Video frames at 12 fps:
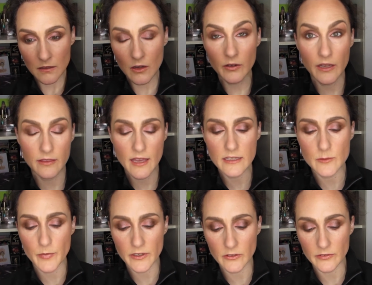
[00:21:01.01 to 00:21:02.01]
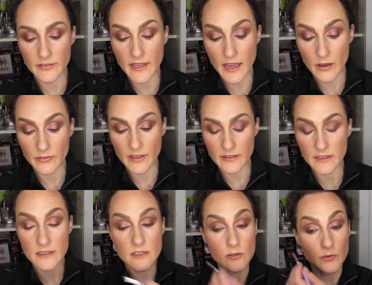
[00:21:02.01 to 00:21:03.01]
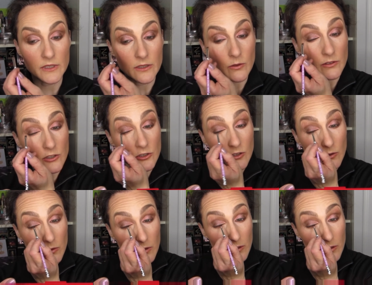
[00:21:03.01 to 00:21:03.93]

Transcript: Okay, that's better. Now that this is really going to show. I